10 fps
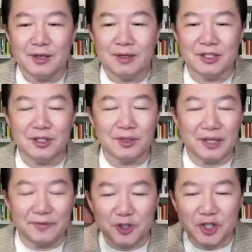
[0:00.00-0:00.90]

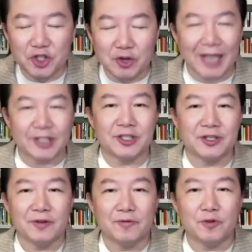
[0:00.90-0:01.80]
If you stretch,
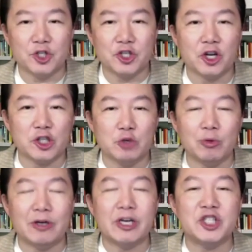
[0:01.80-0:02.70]
for sure you
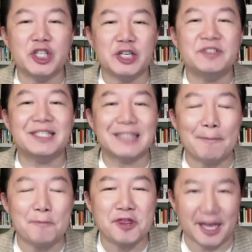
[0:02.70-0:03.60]
will achieve
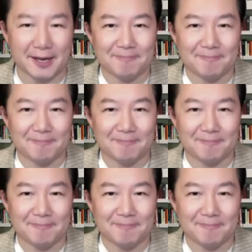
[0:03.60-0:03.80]
something.